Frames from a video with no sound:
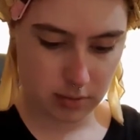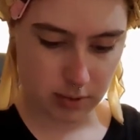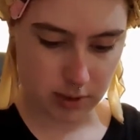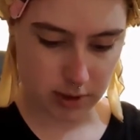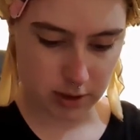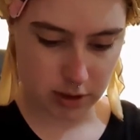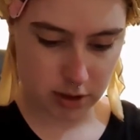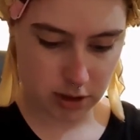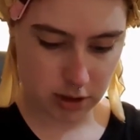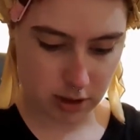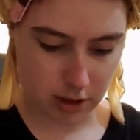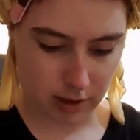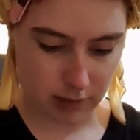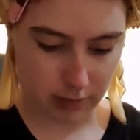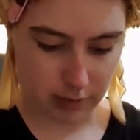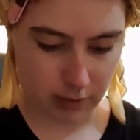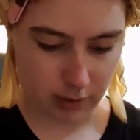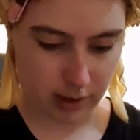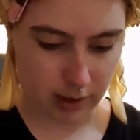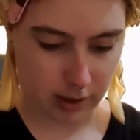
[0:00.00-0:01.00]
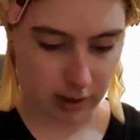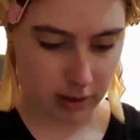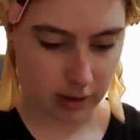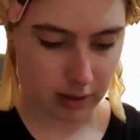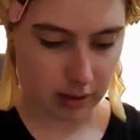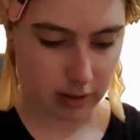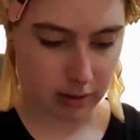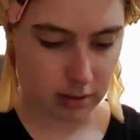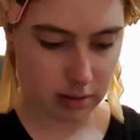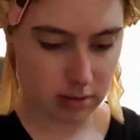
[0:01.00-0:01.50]
which I've got
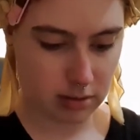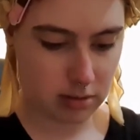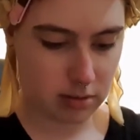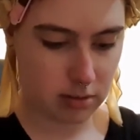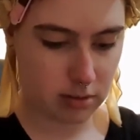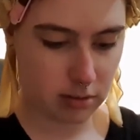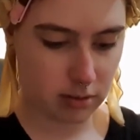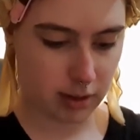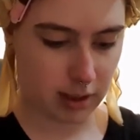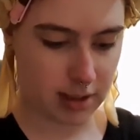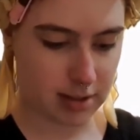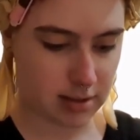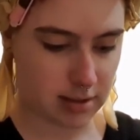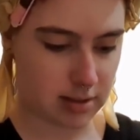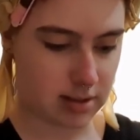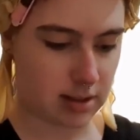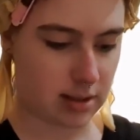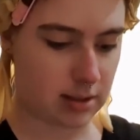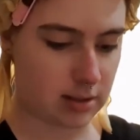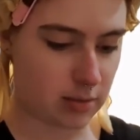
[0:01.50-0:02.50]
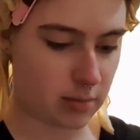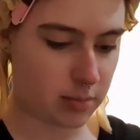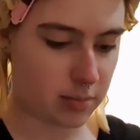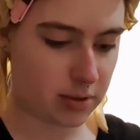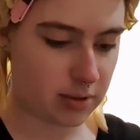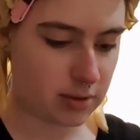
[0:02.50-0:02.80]
here, all nice and tied up.